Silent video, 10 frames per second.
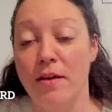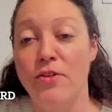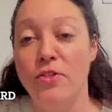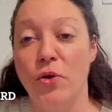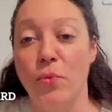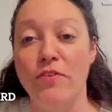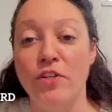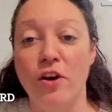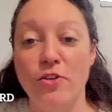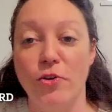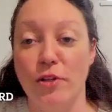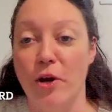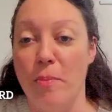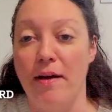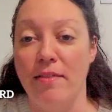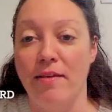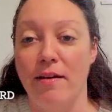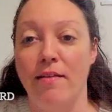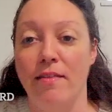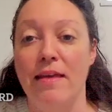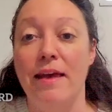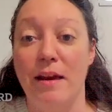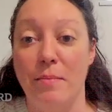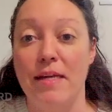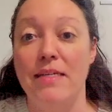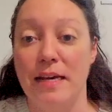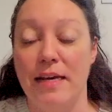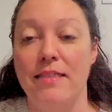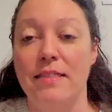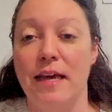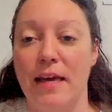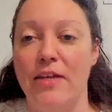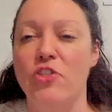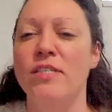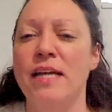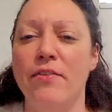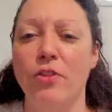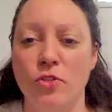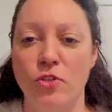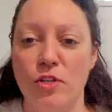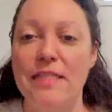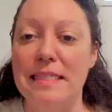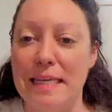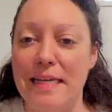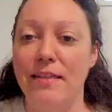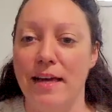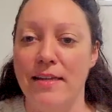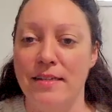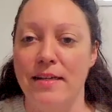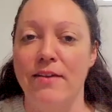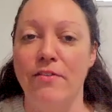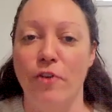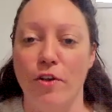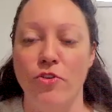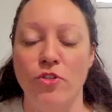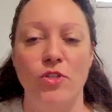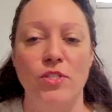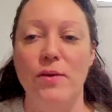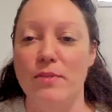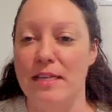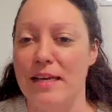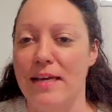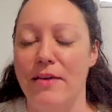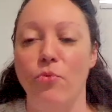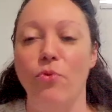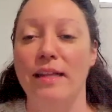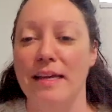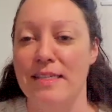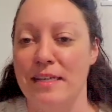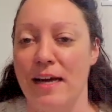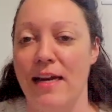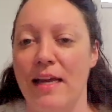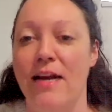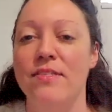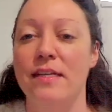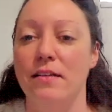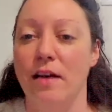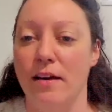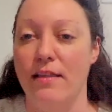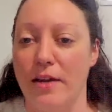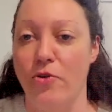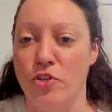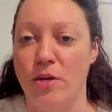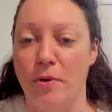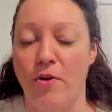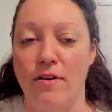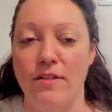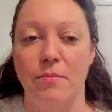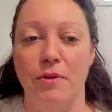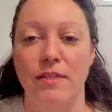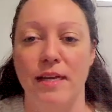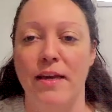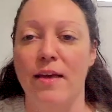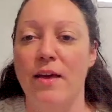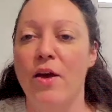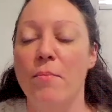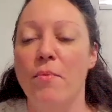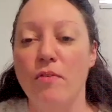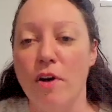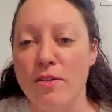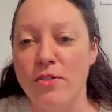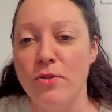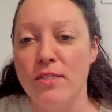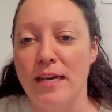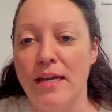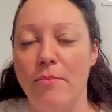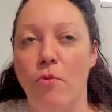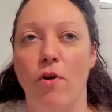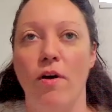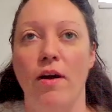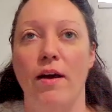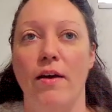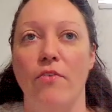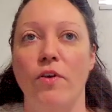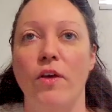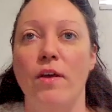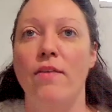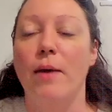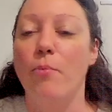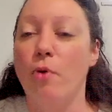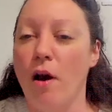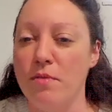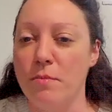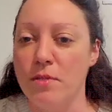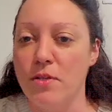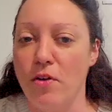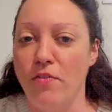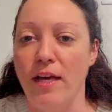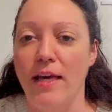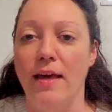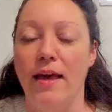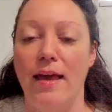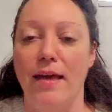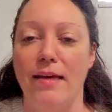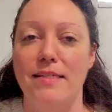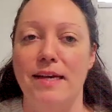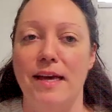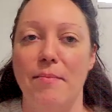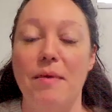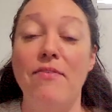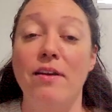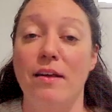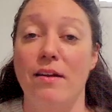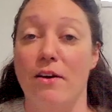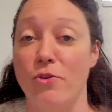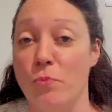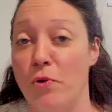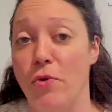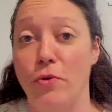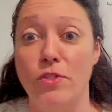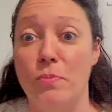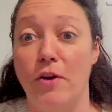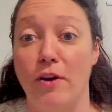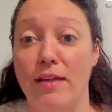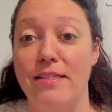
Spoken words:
So we talked earlier about the anatomy and dance and just having those students lead a lesson for other students. That was really exciting. And I've seen a lot of leadership across the building, but we've also seen more of that problem solving and even an entrepreneurial spirit.